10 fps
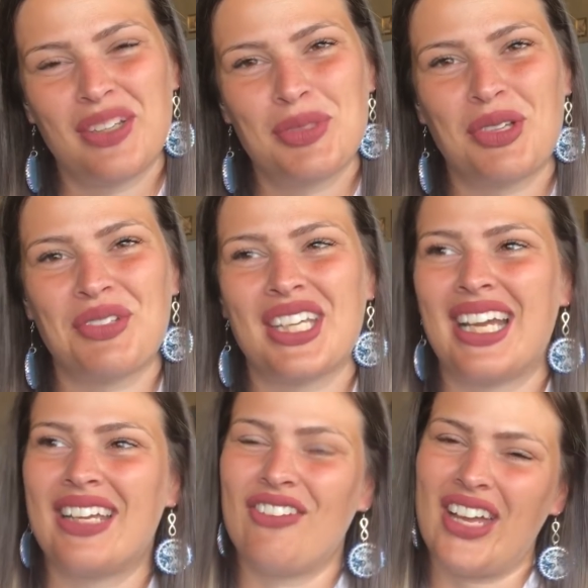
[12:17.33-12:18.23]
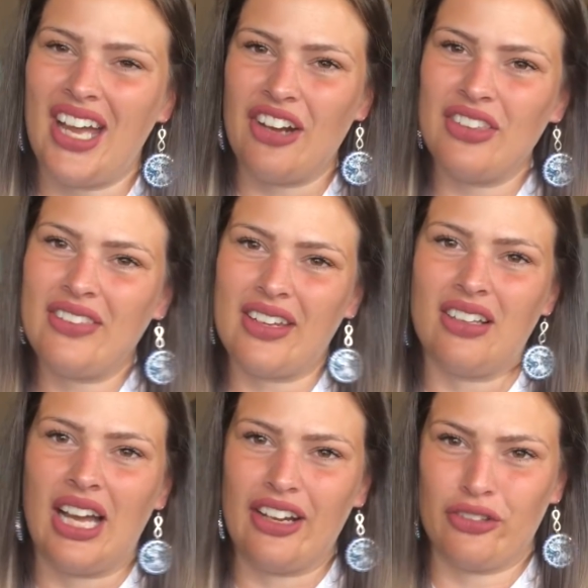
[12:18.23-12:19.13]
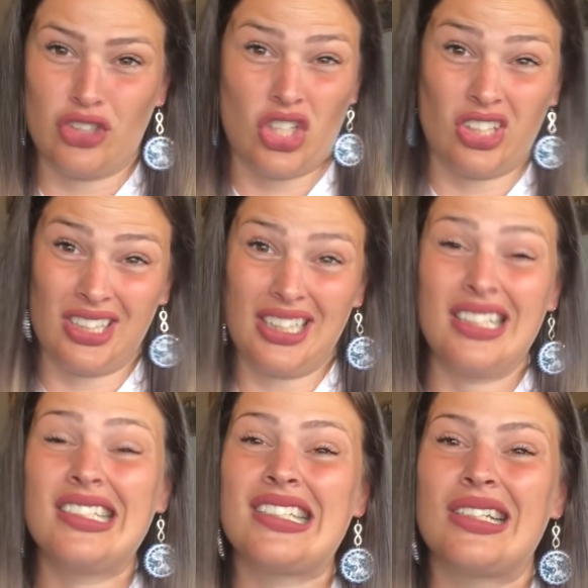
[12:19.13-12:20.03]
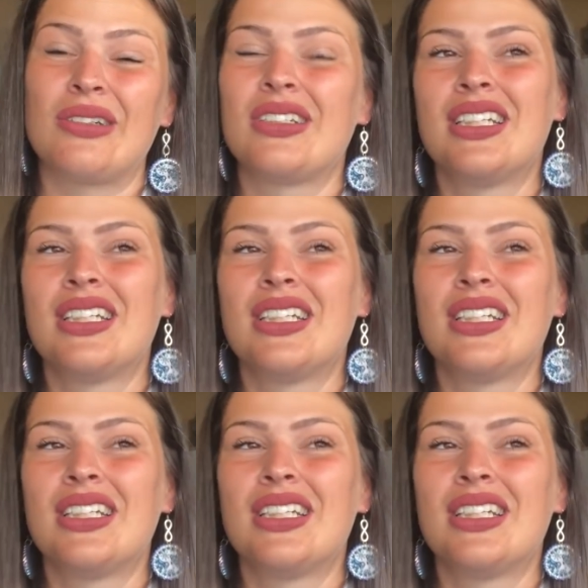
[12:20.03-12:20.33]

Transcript: So I was like, if I iron that, that'll iron the chocolate in, so